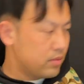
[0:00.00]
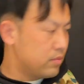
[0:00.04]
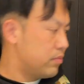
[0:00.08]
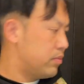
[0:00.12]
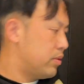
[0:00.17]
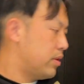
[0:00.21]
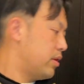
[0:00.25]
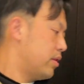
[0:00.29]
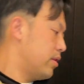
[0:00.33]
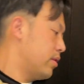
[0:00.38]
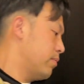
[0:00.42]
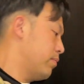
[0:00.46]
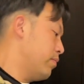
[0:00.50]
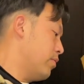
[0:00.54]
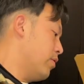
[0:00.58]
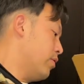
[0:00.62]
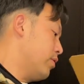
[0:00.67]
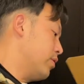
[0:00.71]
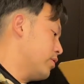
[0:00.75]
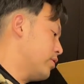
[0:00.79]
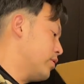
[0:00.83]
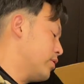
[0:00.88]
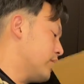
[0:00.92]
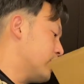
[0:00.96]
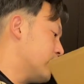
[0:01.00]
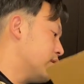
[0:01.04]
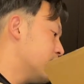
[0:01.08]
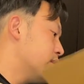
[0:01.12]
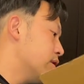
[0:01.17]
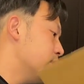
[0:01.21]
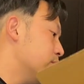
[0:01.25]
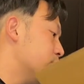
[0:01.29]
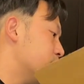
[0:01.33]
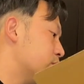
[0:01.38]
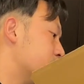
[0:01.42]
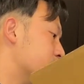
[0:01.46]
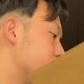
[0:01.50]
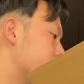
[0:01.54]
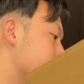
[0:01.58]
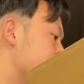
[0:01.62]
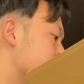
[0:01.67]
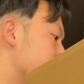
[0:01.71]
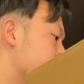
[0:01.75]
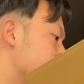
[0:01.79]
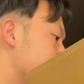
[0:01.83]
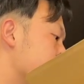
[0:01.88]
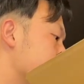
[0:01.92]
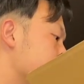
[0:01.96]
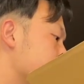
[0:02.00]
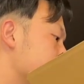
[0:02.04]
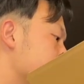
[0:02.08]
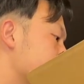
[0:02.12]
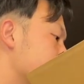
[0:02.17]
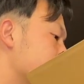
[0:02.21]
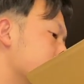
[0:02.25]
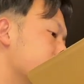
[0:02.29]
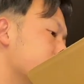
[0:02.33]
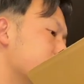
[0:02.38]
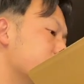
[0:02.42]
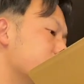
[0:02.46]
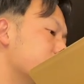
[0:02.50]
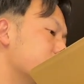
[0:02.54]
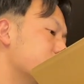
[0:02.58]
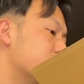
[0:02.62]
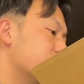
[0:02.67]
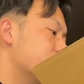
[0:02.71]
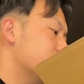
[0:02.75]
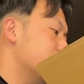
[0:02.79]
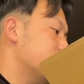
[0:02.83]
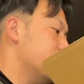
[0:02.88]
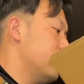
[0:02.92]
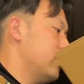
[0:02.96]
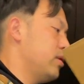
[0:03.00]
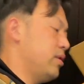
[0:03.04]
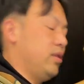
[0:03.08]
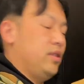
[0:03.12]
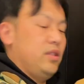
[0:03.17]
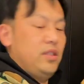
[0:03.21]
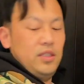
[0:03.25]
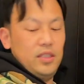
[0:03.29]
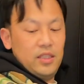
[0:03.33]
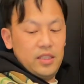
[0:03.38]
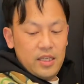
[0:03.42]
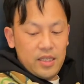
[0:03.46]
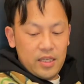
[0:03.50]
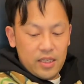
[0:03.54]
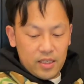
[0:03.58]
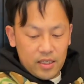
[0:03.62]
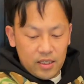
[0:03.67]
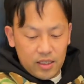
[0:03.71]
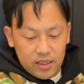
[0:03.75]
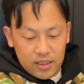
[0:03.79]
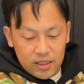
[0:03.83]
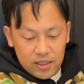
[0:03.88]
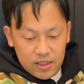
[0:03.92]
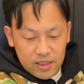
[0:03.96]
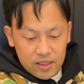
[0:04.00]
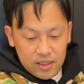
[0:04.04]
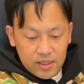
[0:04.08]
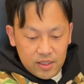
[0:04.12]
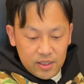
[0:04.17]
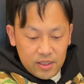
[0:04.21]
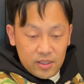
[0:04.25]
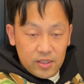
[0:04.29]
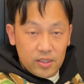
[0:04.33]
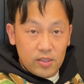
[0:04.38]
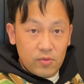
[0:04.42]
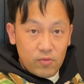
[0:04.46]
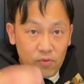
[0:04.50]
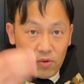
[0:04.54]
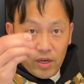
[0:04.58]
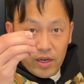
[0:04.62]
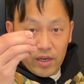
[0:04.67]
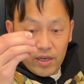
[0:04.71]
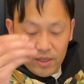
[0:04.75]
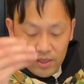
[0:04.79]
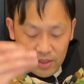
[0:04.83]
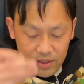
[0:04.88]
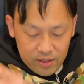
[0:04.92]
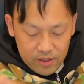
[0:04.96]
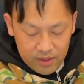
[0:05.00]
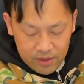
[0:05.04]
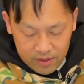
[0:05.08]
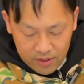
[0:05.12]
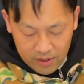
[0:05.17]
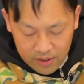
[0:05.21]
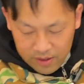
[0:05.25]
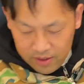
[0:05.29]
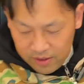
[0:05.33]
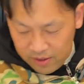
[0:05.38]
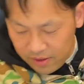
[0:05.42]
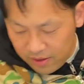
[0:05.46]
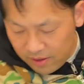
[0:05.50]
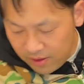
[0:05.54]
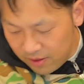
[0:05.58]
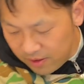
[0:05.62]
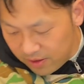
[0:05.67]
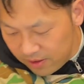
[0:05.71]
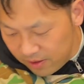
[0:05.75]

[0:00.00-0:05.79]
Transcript: But box seems to be saying this is the right color.